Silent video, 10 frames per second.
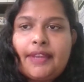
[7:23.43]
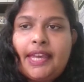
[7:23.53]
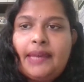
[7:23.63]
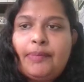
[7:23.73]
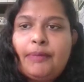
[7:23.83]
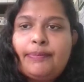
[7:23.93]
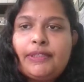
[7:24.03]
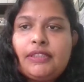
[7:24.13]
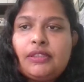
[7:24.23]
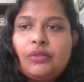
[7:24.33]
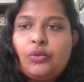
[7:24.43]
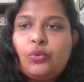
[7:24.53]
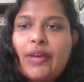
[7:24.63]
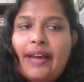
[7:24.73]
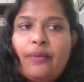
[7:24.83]
Hey people
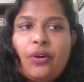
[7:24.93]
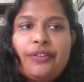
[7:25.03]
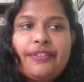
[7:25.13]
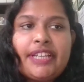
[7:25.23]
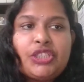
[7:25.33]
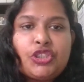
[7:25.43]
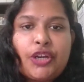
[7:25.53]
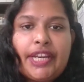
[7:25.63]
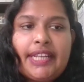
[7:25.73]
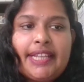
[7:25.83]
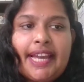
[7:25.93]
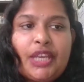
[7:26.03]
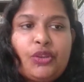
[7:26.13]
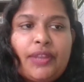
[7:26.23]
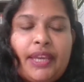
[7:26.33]
who have already joined,
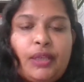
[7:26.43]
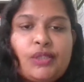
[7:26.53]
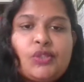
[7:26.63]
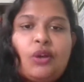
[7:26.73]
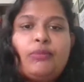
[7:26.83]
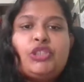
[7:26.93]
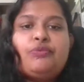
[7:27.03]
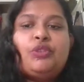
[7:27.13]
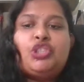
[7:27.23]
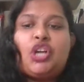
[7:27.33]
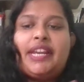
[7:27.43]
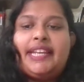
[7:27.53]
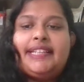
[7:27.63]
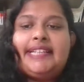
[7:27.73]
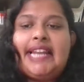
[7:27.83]
thank you so much for
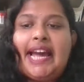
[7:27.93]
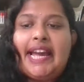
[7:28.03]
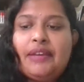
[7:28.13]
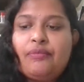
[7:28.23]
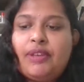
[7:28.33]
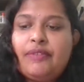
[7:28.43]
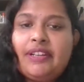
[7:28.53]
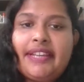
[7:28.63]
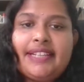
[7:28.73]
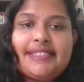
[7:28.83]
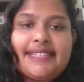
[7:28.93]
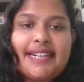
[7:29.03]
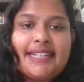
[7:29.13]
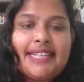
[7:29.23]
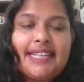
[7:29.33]
joining the live. We will kick
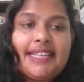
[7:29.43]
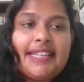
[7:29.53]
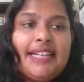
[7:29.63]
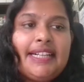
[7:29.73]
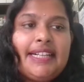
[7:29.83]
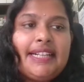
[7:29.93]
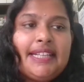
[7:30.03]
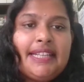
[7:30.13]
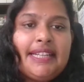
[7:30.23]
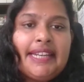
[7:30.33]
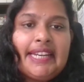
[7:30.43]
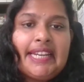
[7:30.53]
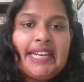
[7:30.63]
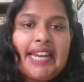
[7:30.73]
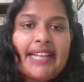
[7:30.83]
starting it
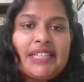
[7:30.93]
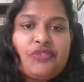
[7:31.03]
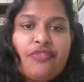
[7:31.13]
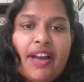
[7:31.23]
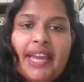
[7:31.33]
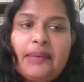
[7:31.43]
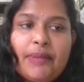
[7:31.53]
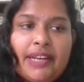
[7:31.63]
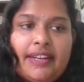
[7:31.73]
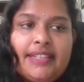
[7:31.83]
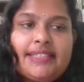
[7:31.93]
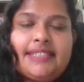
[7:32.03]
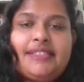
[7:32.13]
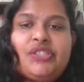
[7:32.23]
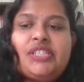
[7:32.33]
in next 5
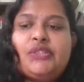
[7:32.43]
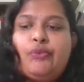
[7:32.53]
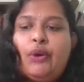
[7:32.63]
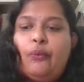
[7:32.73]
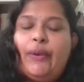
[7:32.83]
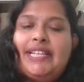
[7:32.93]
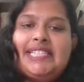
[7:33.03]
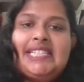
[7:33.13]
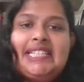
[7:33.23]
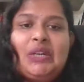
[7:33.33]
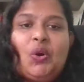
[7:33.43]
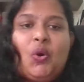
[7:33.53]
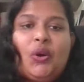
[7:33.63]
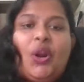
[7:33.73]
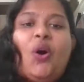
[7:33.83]
minutes. Just we are waiting the
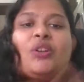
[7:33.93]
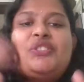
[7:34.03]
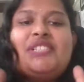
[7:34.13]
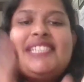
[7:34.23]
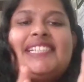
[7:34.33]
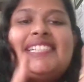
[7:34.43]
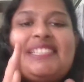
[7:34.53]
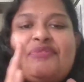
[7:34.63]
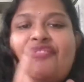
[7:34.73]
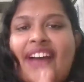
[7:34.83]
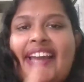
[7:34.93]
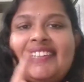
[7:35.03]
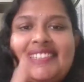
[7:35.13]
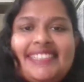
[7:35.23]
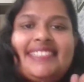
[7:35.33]
clock to tickle
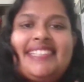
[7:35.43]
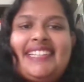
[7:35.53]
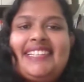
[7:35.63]
5:30.